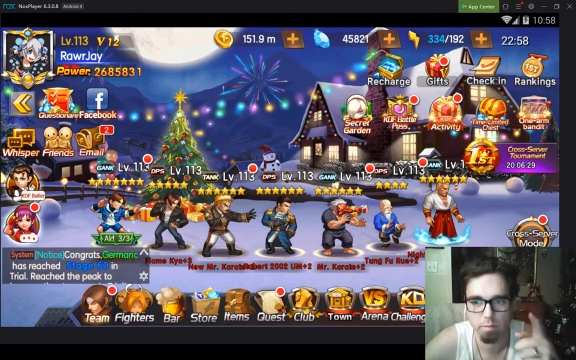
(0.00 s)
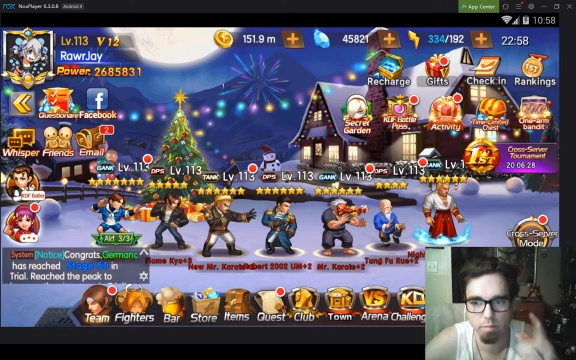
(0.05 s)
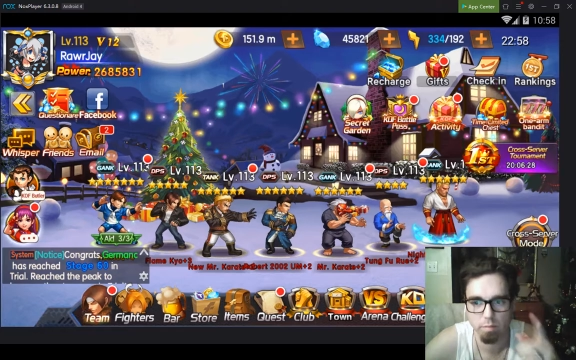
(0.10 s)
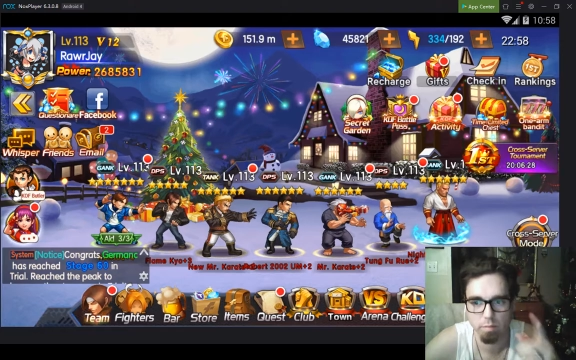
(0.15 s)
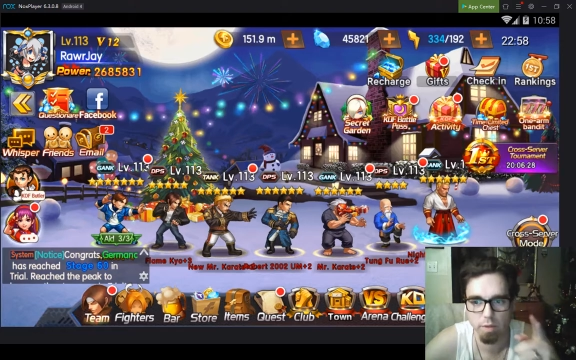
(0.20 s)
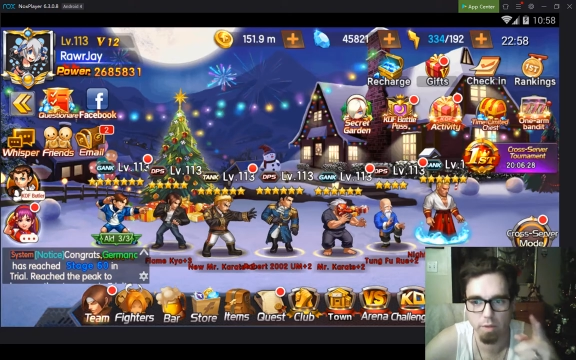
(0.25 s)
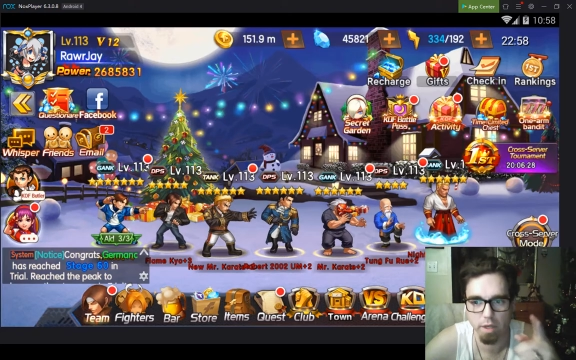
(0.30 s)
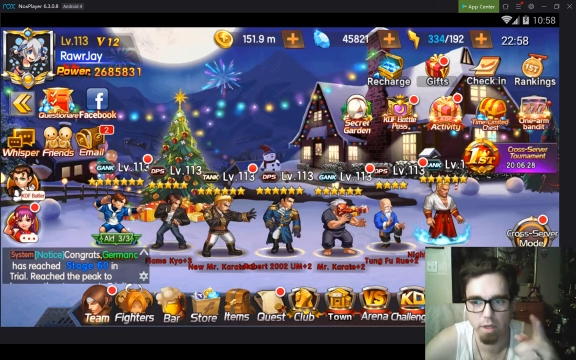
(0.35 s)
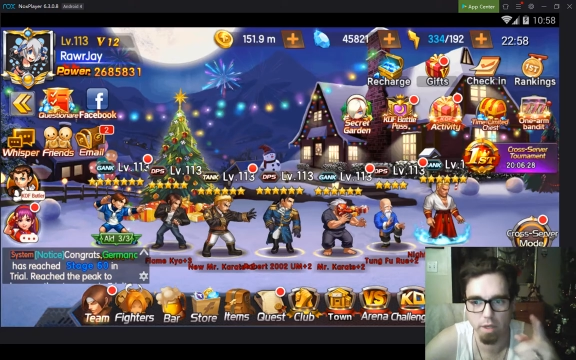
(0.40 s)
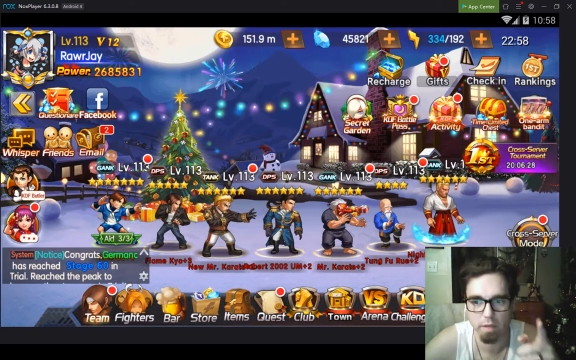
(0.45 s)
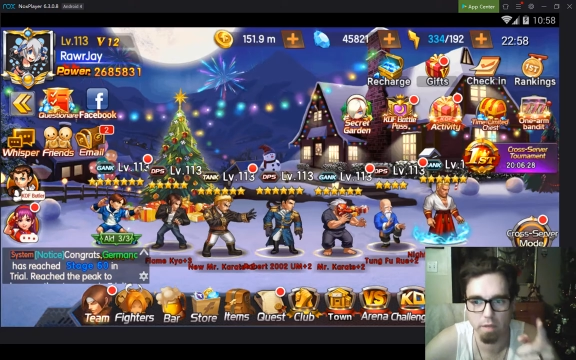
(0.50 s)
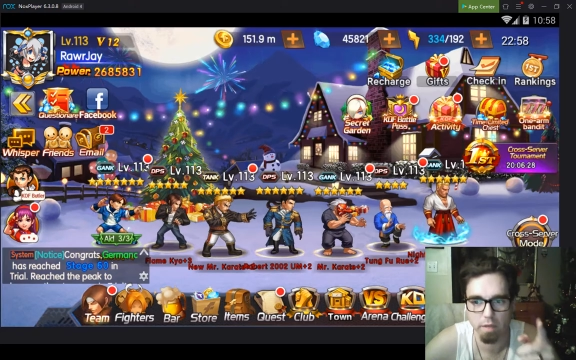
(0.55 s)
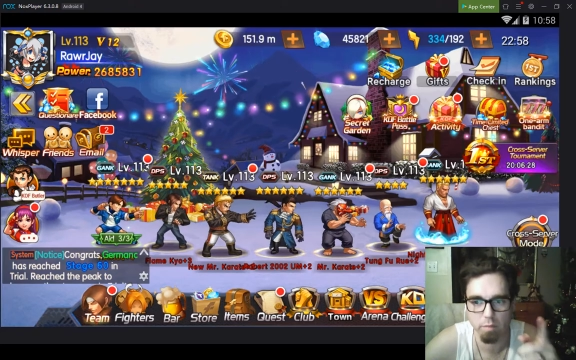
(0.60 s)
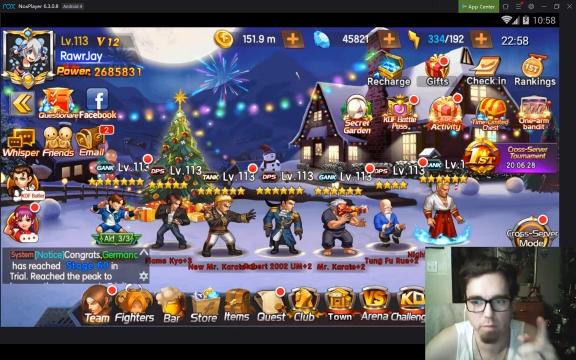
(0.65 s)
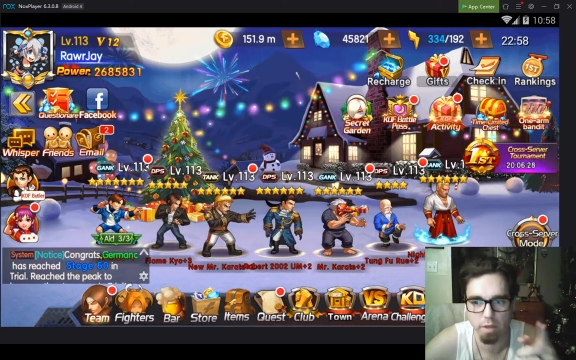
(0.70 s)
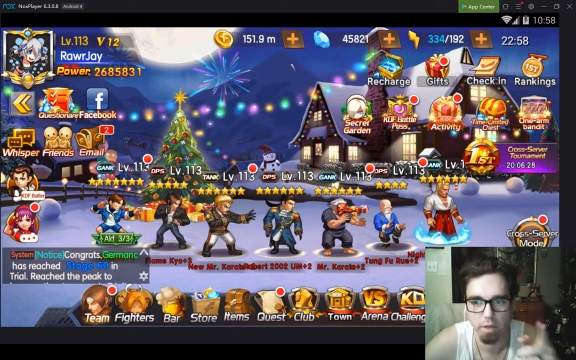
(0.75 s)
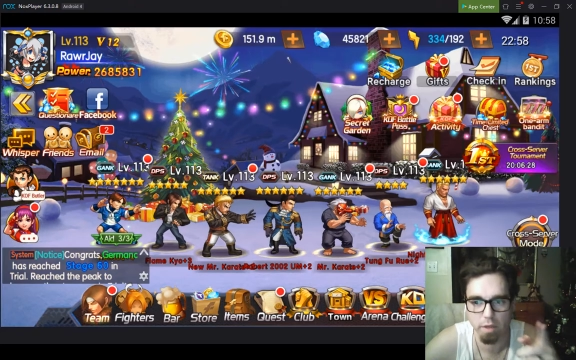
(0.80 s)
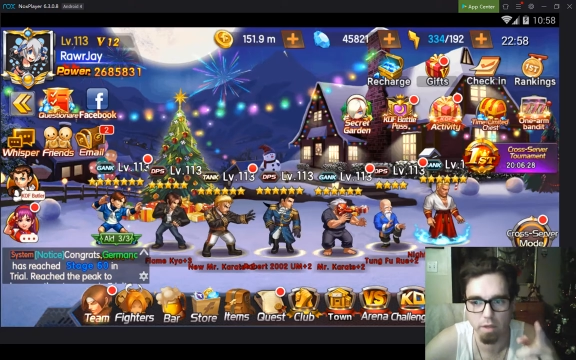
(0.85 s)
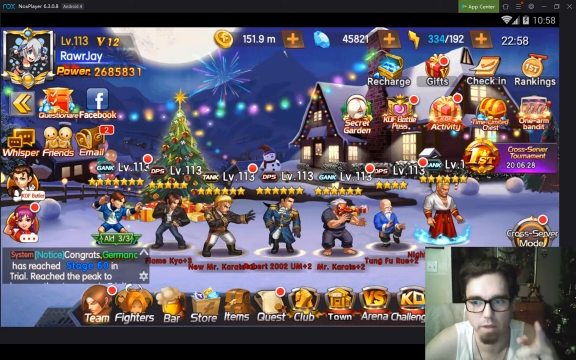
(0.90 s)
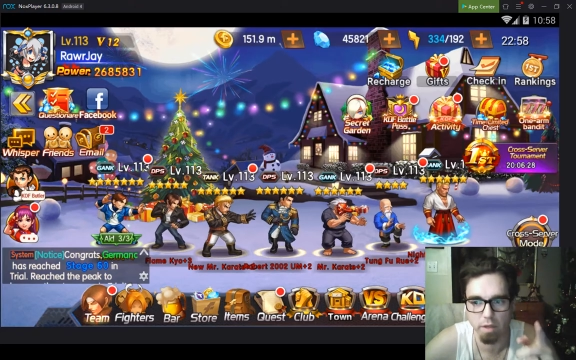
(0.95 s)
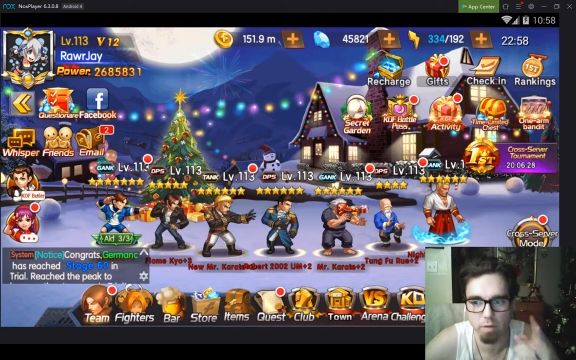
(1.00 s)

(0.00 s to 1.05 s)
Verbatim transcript: pretty pretty